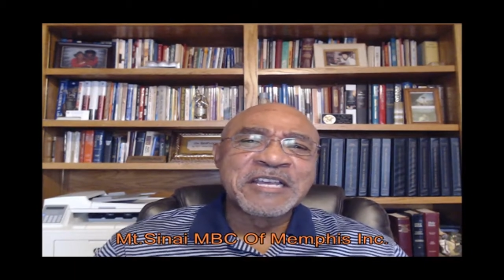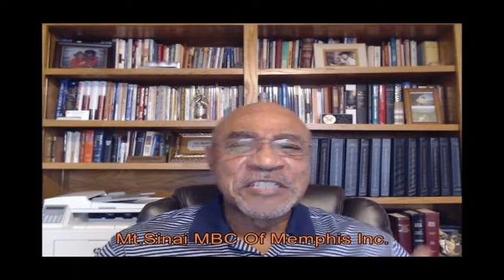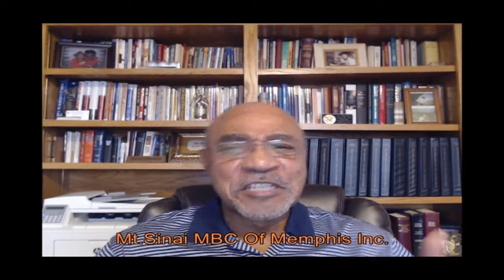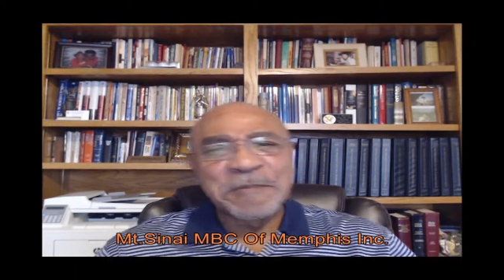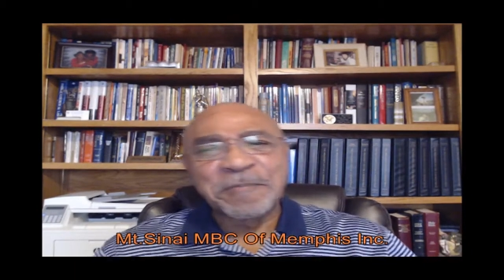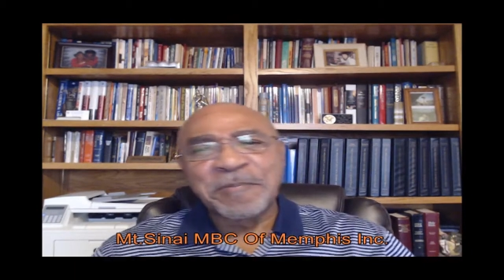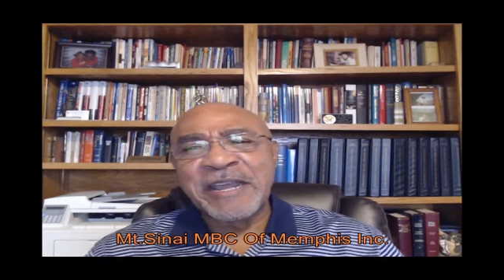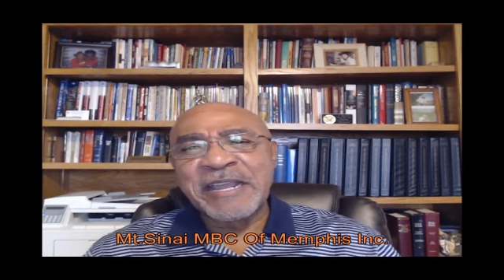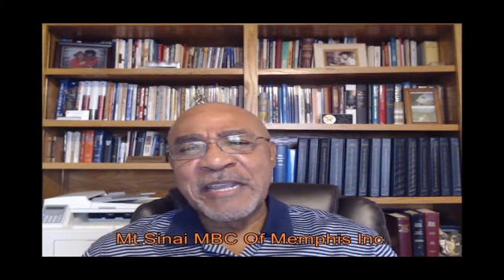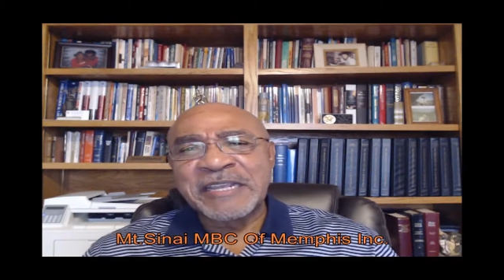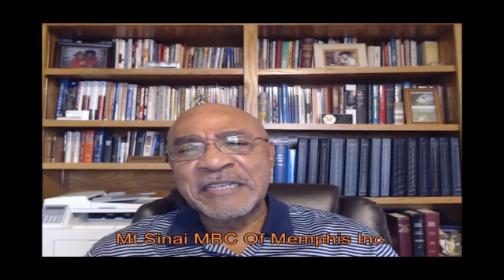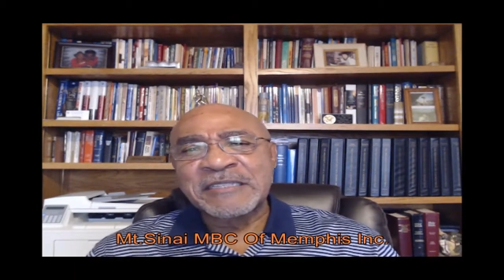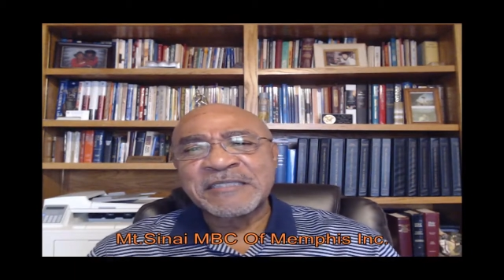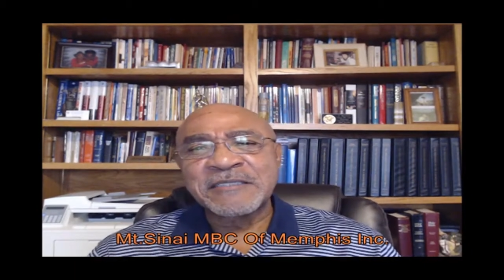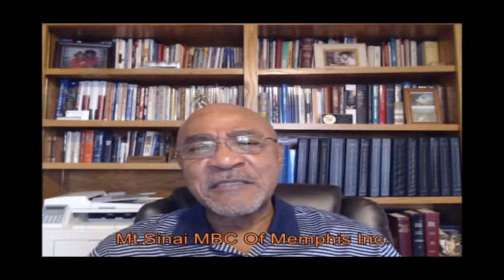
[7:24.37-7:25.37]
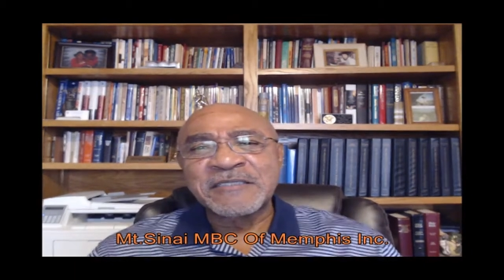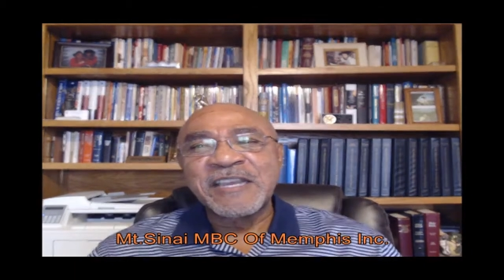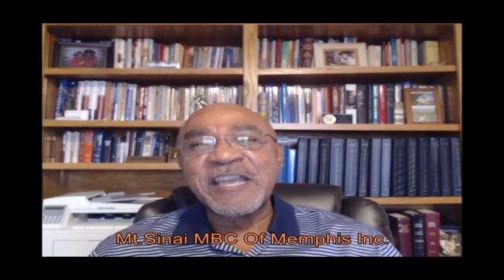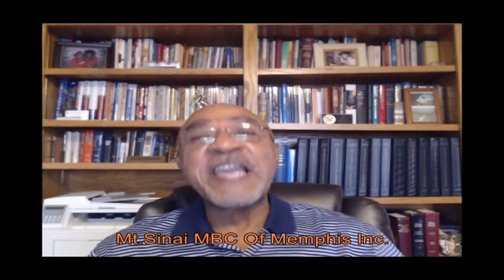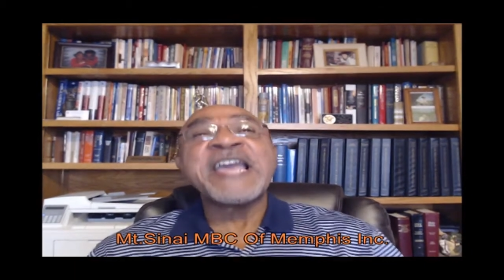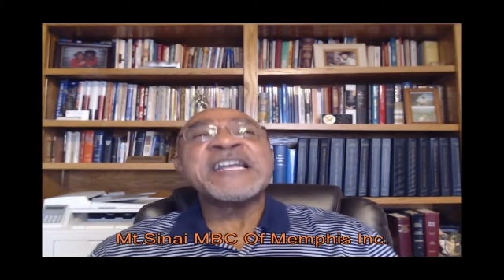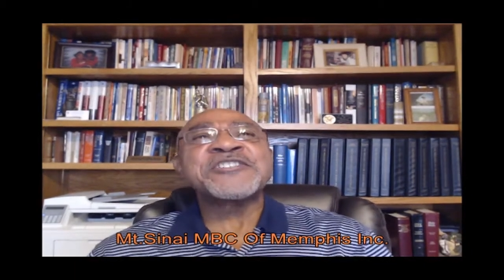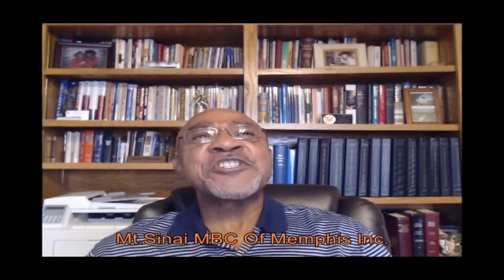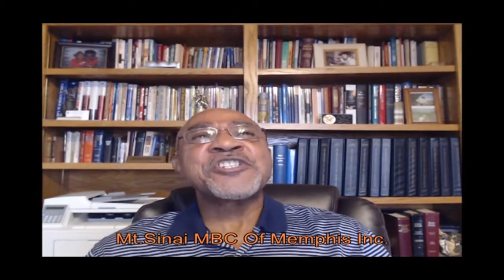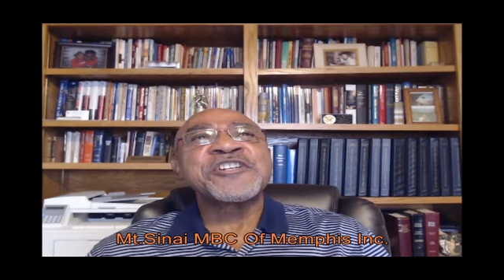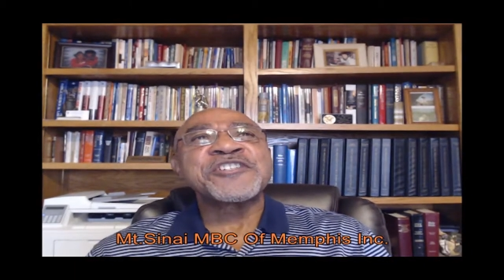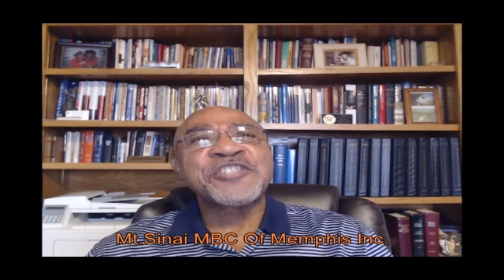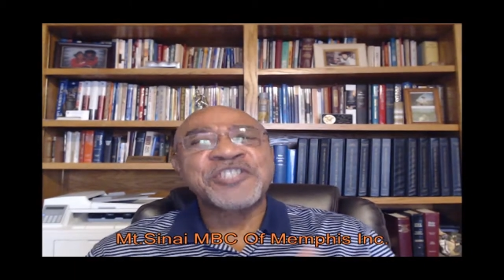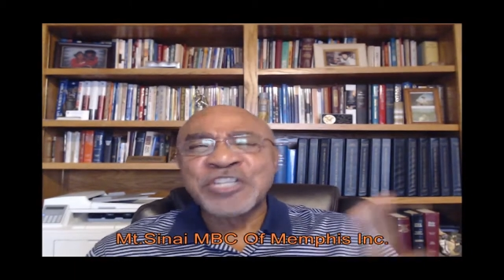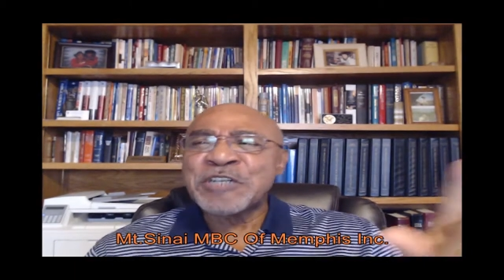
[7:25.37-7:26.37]
it's a plane, it's
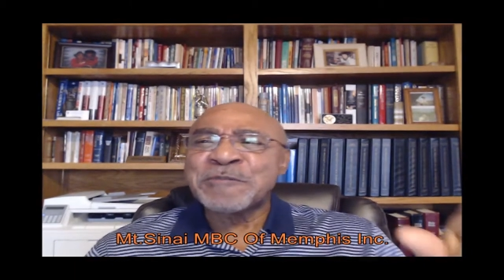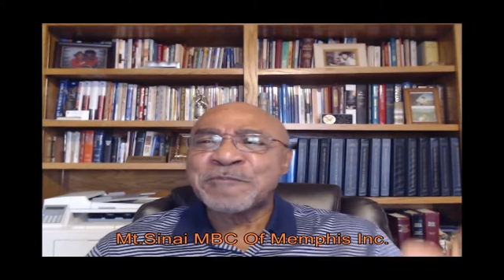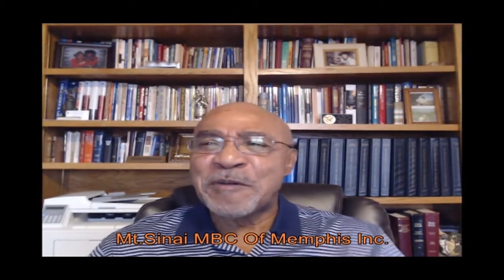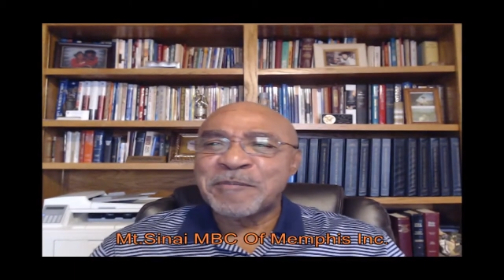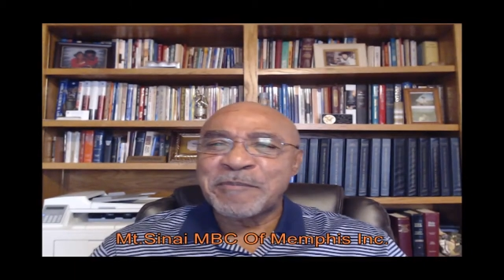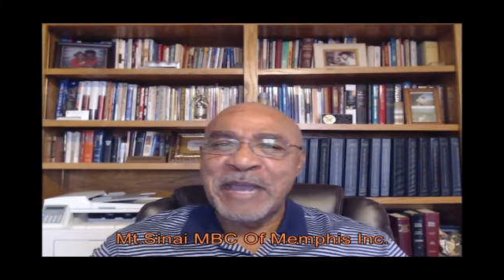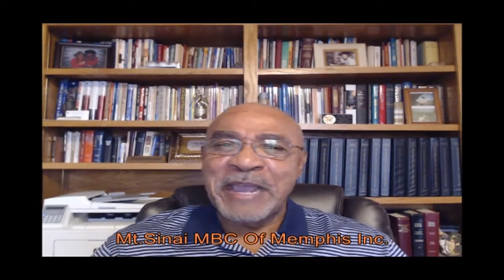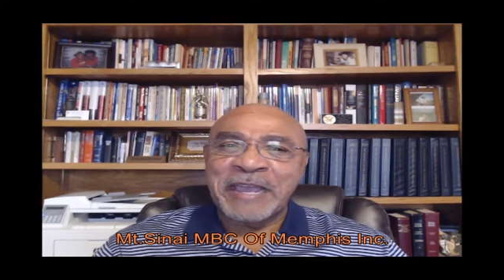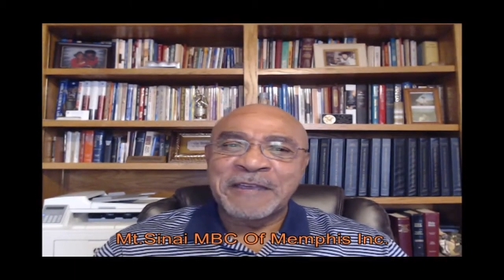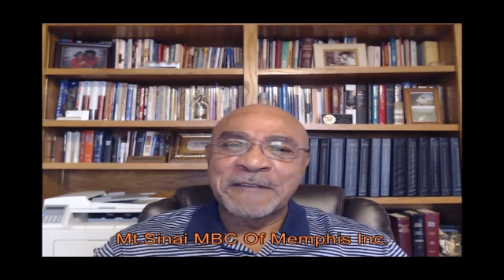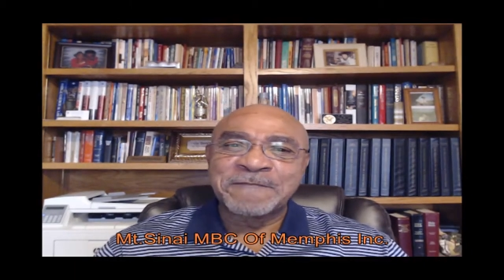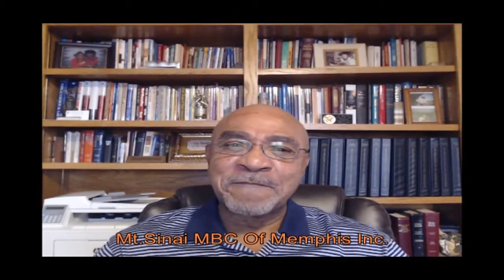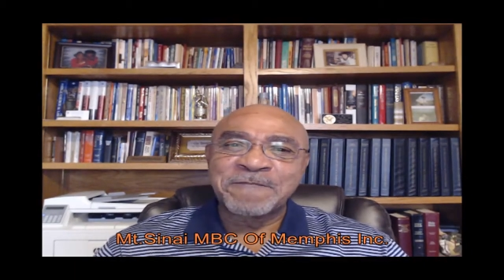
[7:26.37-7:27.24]
Superman.